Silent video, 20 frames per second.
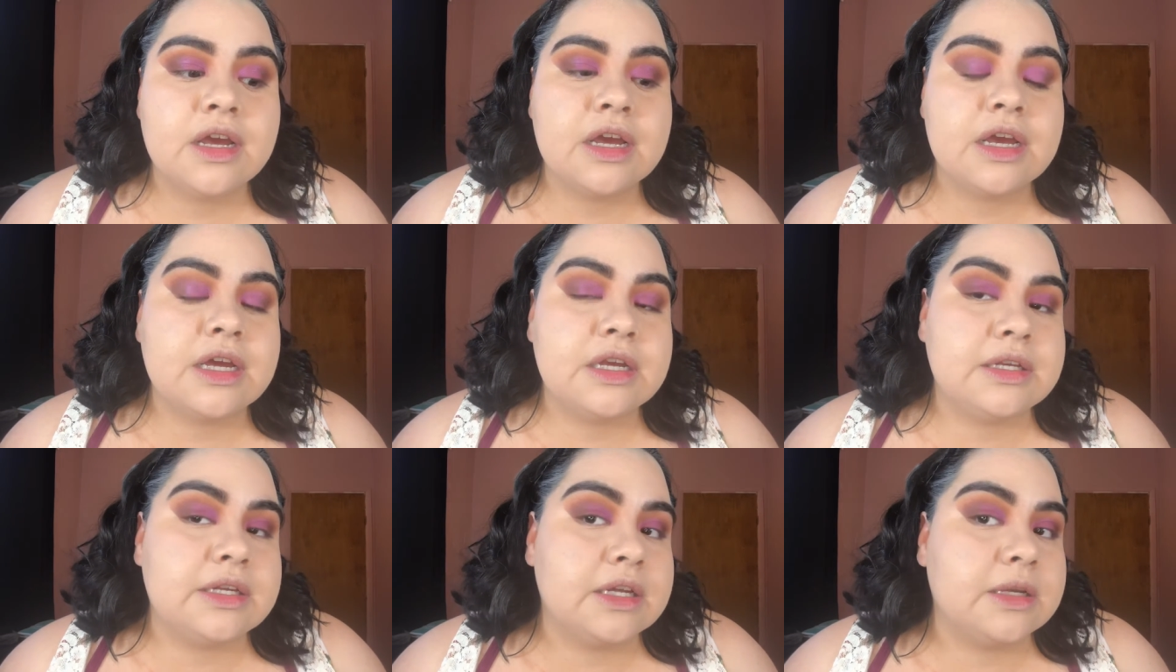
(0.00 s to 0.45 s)

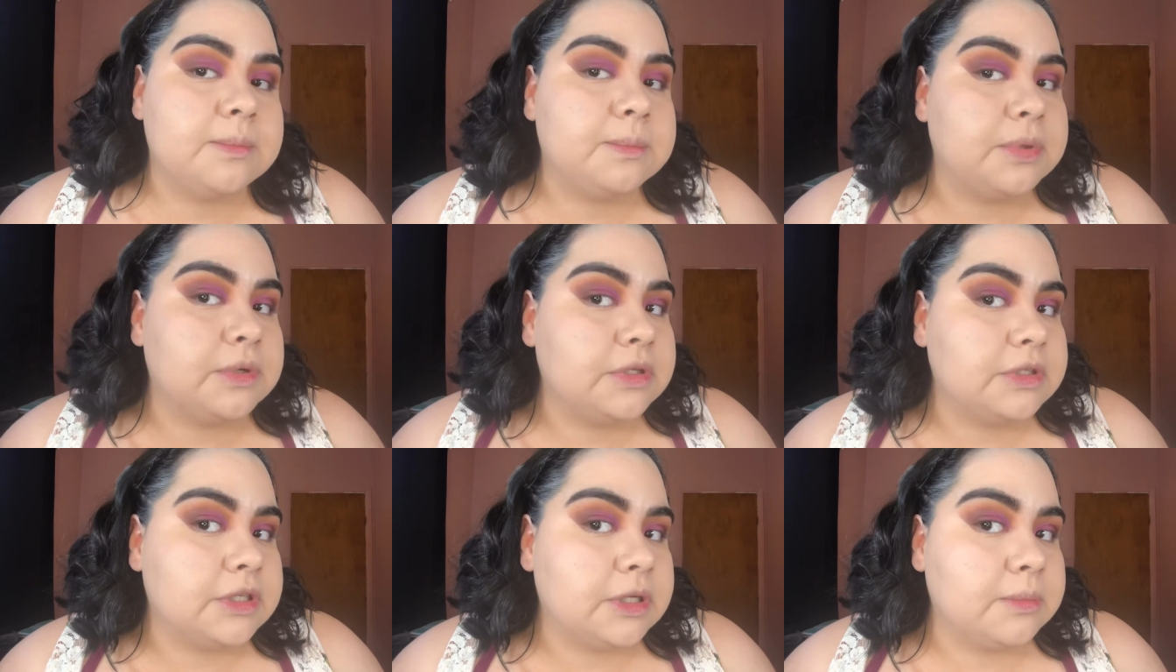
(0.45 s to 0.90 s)
it did
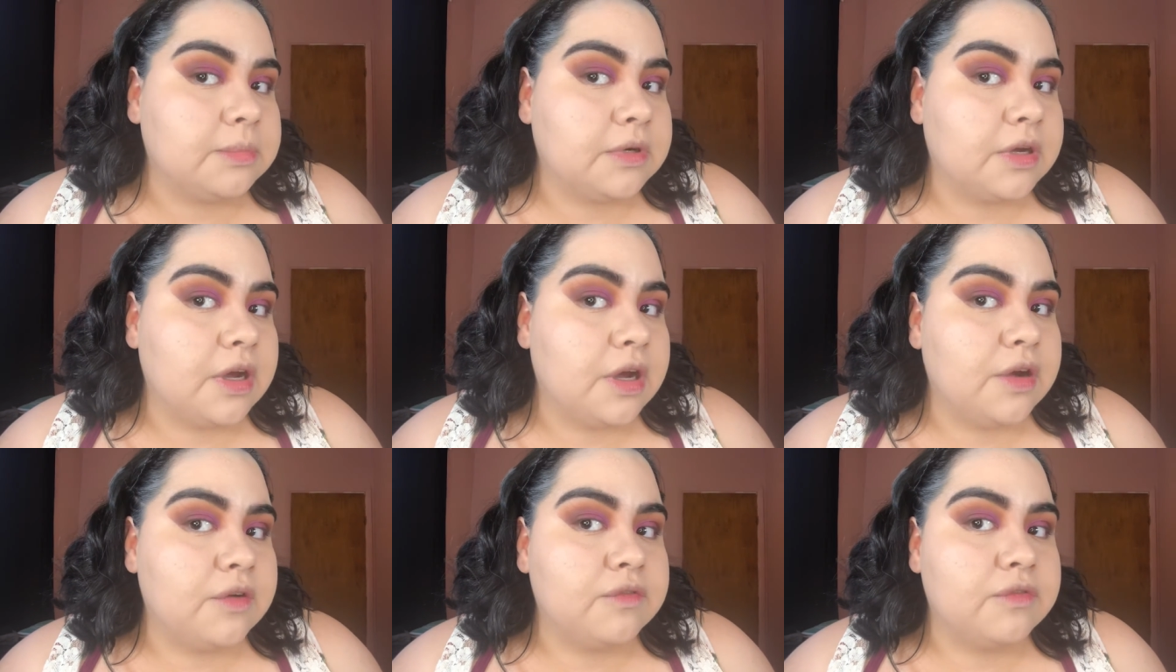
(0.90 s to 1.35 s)
build up
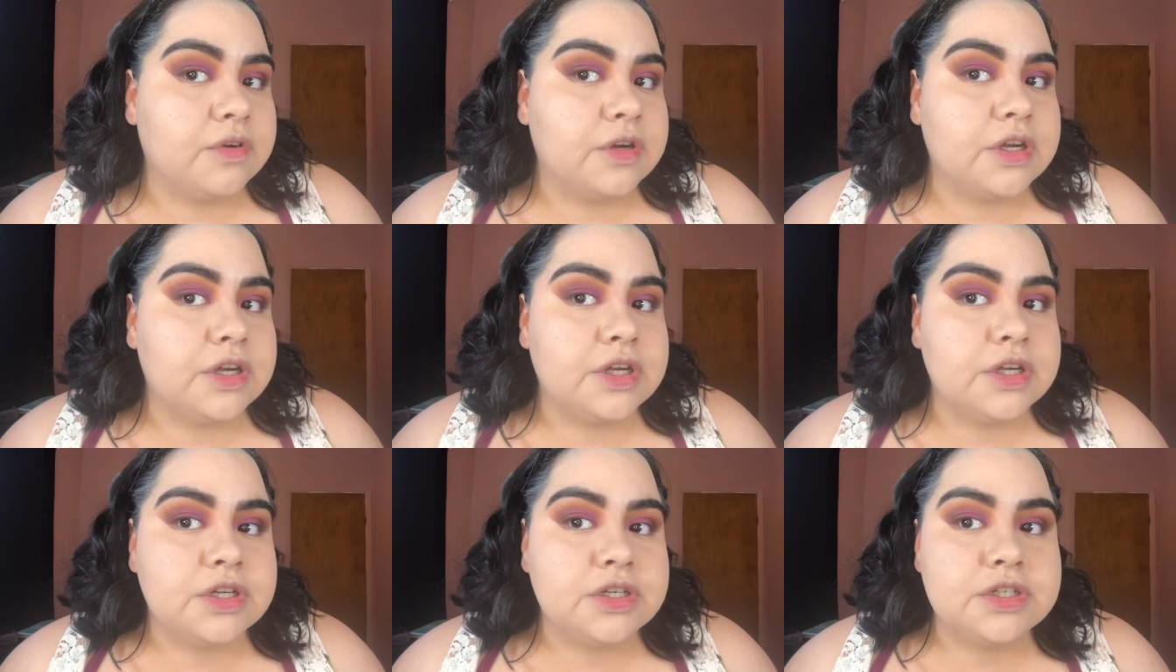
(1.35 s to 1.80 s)

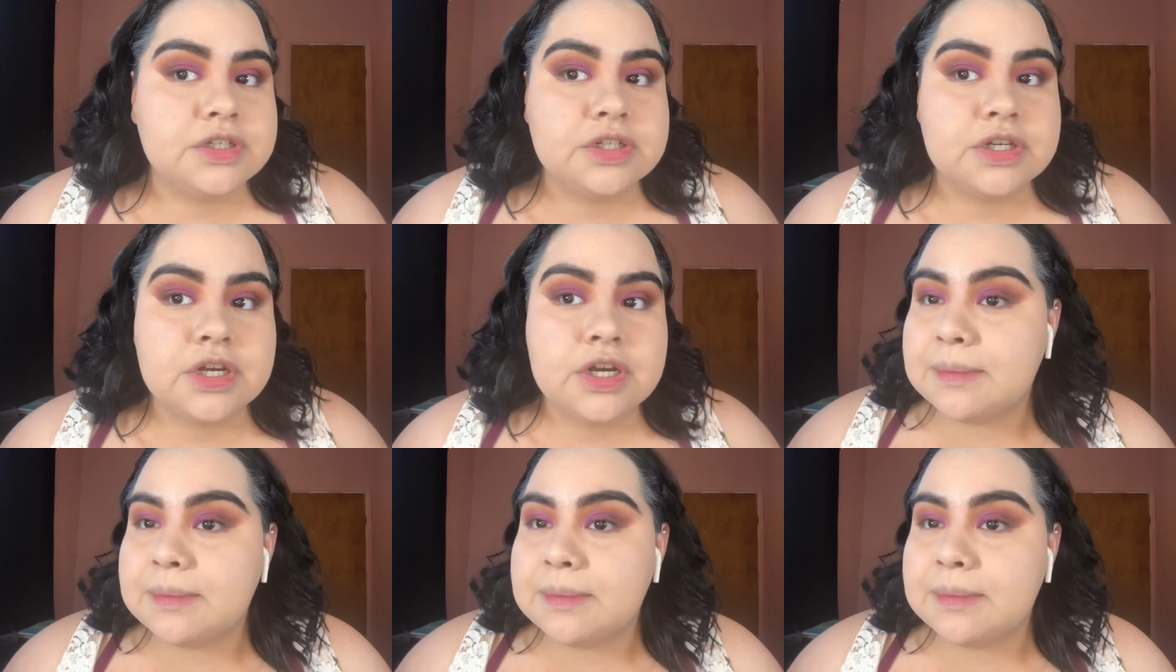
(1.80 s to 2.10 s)
coverage.